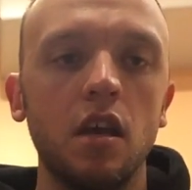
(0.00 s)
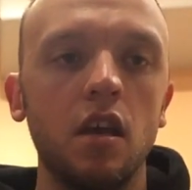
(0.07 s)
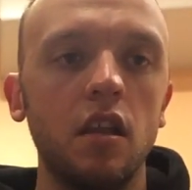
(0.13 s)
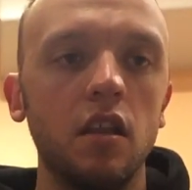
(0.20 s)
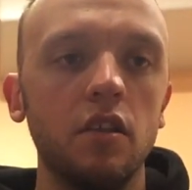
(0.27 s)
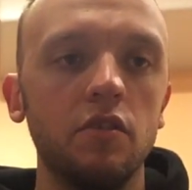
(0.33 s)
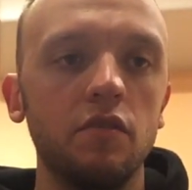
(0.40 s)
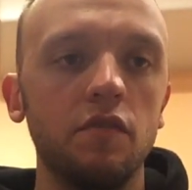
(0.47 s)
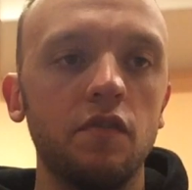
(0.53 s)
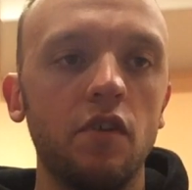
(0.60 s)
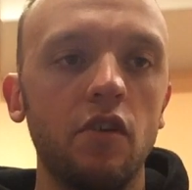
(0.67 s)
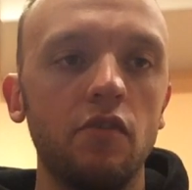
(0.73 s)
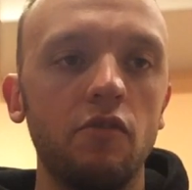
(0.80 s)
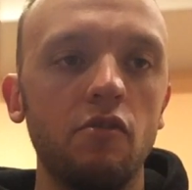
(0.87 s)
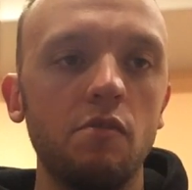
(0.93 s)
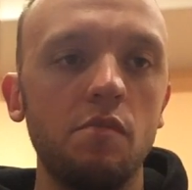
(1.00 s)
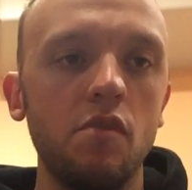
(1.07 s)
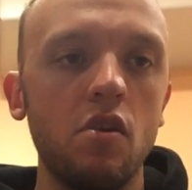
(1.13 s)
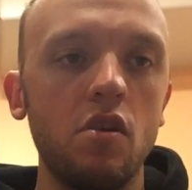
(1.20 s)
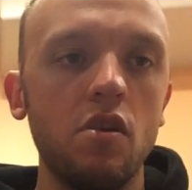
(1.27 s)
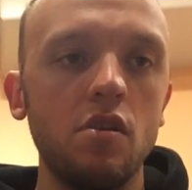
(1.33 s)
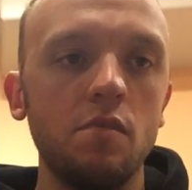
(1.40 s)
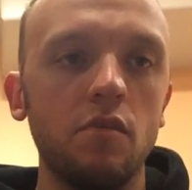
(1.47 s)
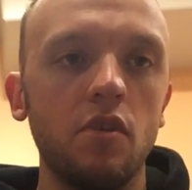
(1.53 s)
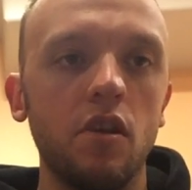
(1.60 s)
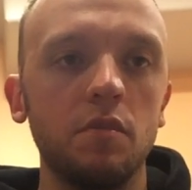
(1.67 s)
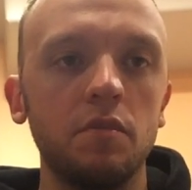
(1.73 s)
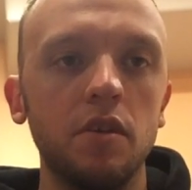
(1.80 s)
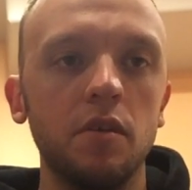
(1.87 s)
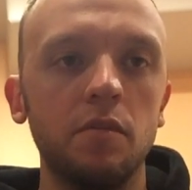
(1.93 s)
a little farther apart,
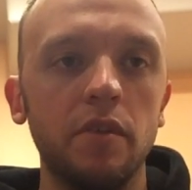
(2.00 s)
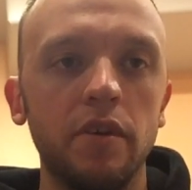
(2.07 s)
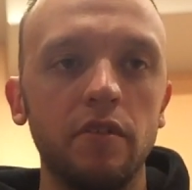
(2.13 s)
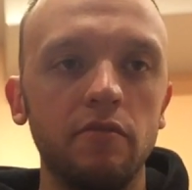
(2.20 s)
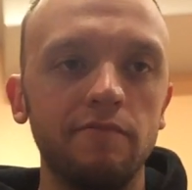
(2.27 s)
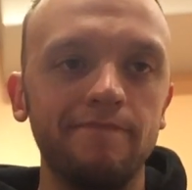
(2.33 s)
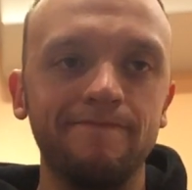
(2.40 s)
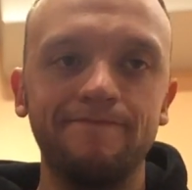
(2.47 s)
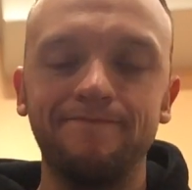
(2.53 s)
probably about